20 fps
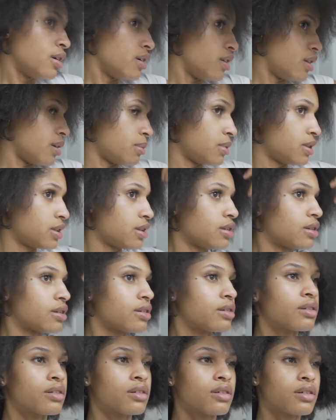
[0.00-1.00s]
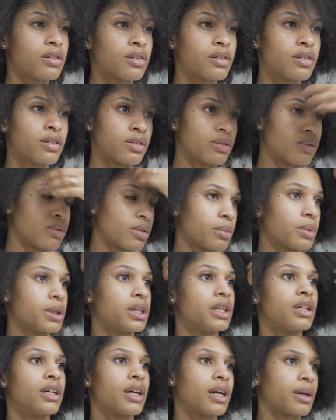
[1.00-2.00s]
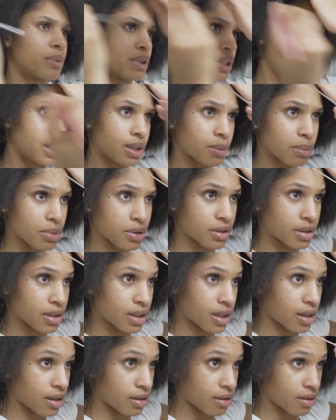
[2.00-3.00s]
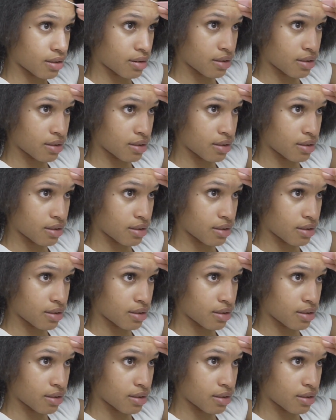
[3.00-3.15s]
Let me see. I want it deeper than that.